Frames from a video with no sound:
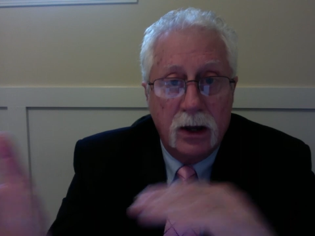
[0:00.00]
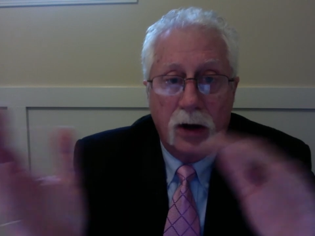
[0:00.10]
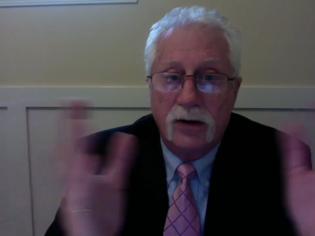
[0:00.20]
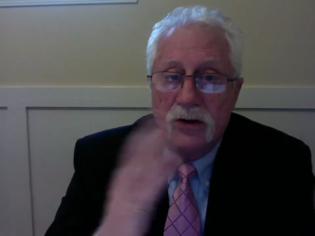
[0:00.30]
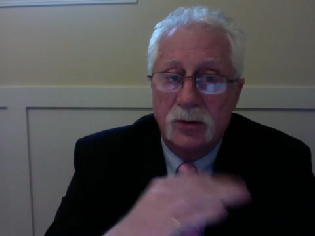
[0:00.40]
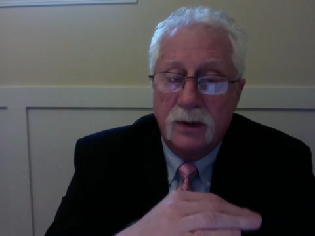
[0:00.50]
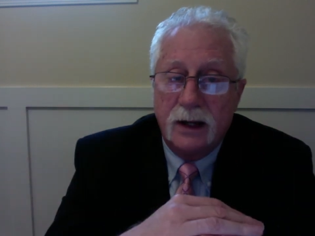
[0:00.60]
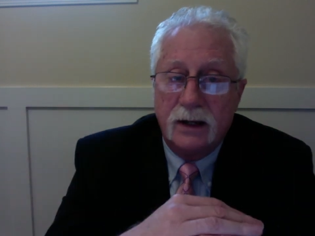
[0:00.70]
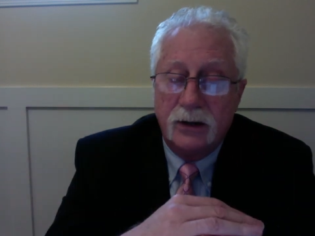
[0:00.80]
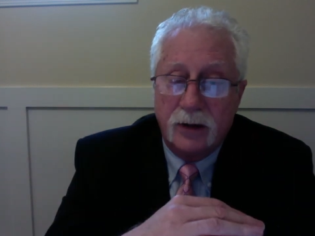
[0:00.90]
or you
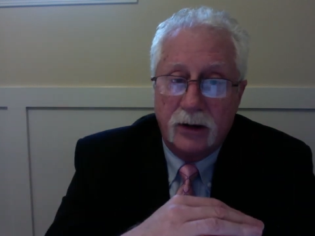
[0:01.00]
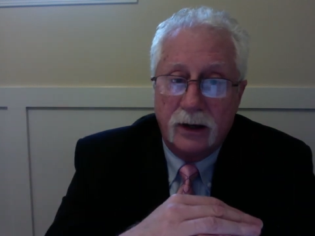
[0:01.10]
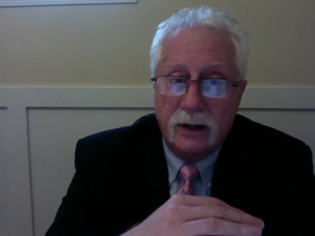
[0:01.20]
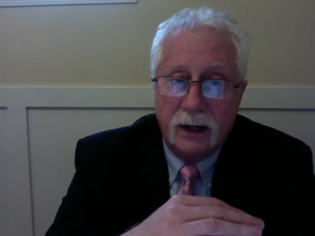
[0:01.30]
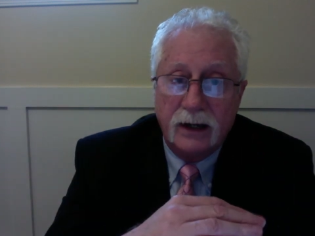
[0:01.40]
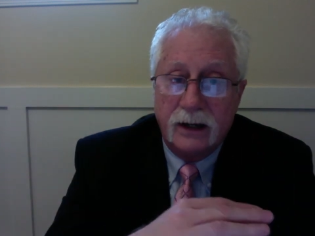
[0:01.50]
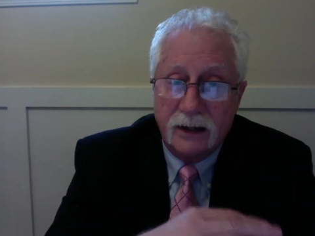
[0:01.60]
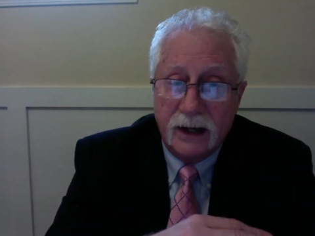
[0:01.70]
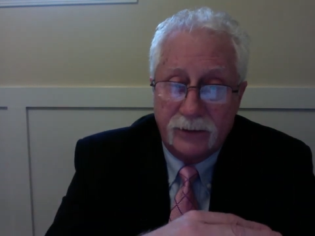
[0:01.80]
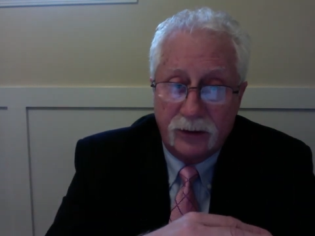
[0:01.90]
spend eternity in a
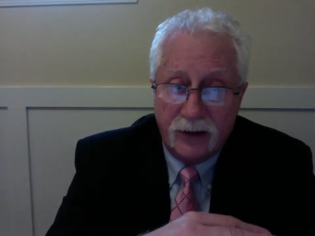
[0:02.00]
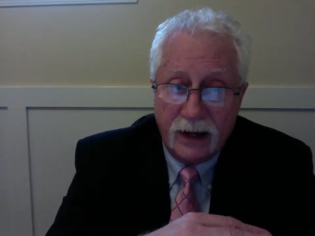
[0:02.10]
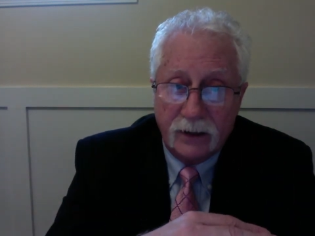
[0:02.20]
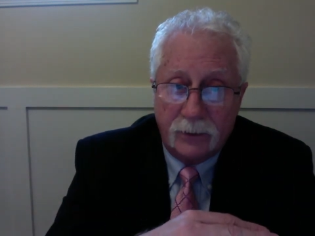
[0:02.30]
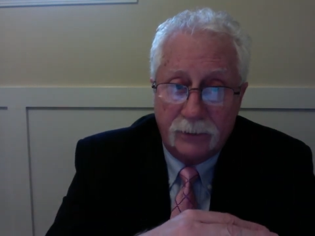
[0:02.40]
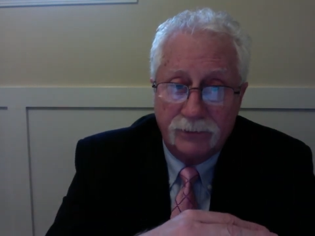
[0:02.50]
devil's hell,